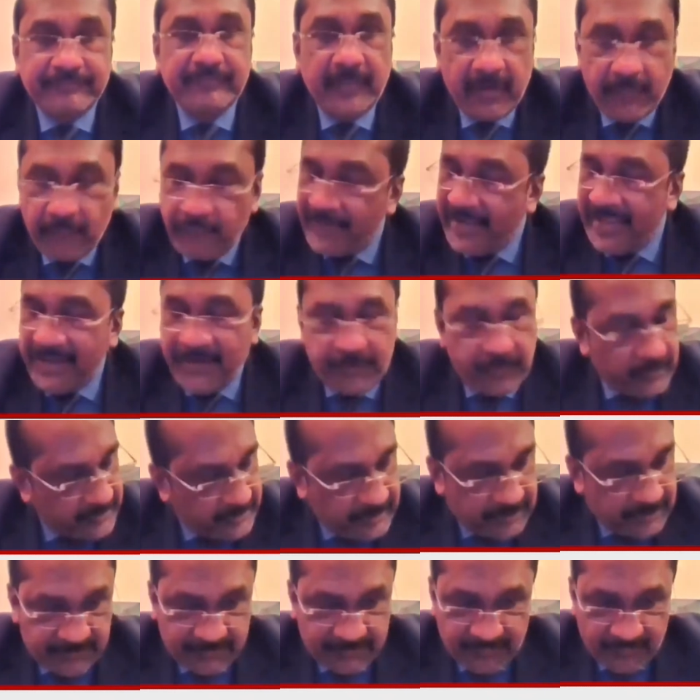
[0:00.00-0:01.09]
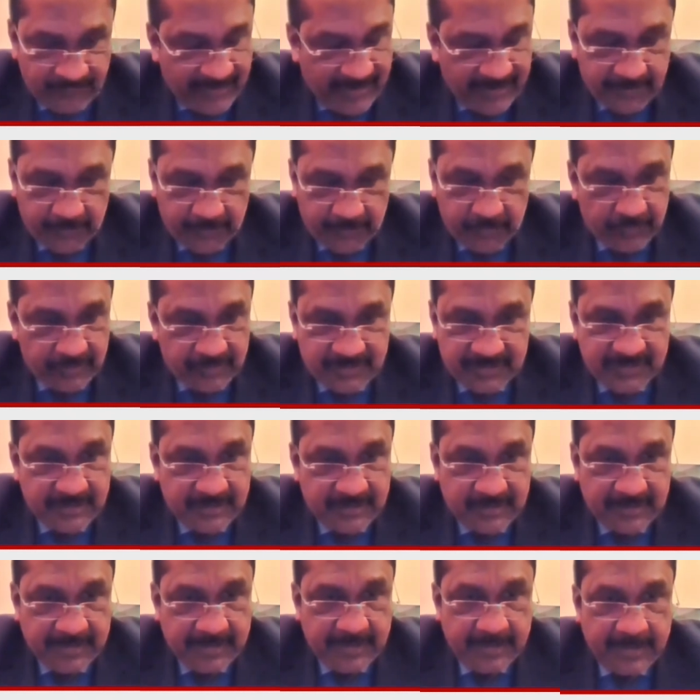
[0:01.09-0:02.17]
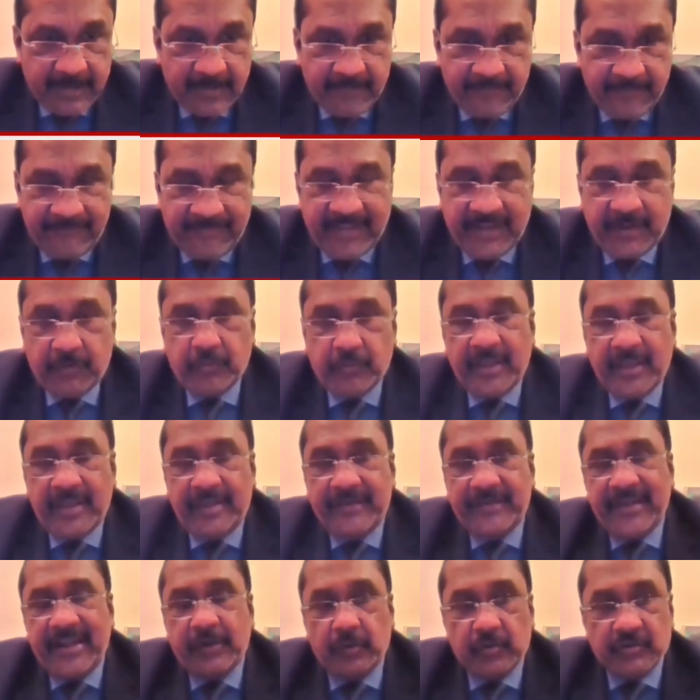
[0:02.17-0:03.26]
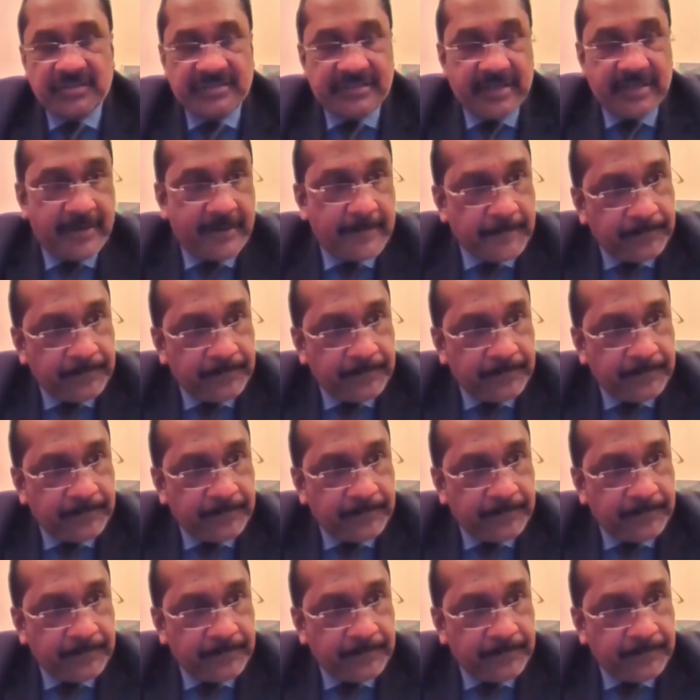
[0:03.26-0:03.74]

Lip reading: Very good. Very good. Very good. A great question.